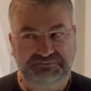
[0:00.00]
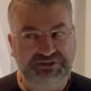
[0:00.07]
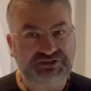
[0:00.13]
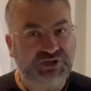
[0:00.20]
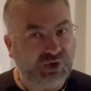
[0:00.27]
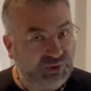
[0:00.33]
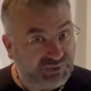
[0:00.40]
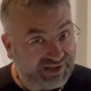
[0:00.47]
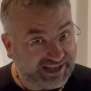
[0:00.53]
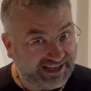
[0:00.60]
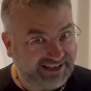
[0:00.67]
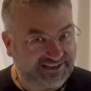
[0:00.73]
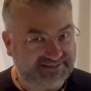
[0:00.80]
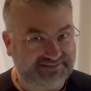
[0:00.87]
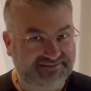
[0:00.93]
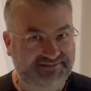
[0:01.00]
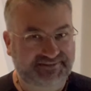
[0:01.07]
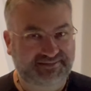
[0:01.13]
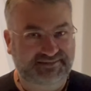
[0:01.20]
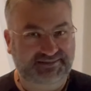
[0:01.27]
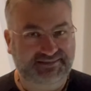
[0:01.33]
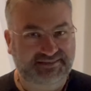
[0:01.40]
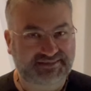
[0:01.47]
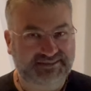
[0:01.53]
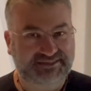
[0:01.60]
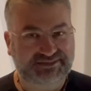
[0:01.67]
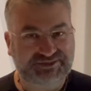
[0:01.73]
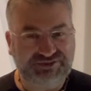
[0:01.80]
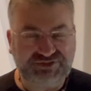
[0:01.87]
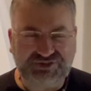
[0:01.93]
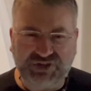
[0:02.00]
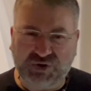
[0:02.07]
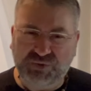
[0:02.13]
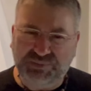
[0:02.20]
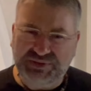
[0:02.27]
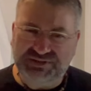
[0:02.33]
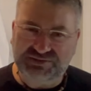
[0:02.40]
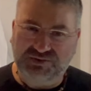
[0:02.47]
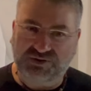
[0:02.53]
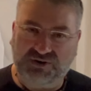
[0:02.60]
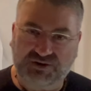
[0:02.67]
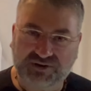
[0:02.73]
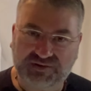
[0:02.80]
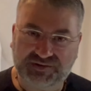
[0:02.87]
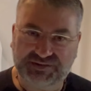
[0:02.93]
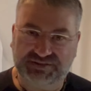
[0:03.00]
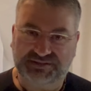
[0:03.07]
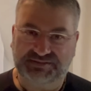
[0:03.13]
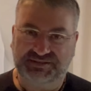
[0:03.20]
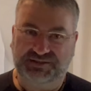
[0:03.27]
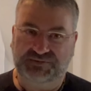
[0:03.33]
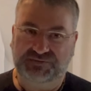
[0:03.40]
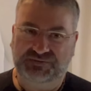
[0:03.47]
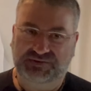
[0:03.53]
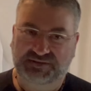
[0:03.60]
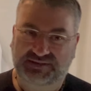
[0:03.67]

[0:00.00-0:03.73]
It's okay. Don't be so hard on yourself.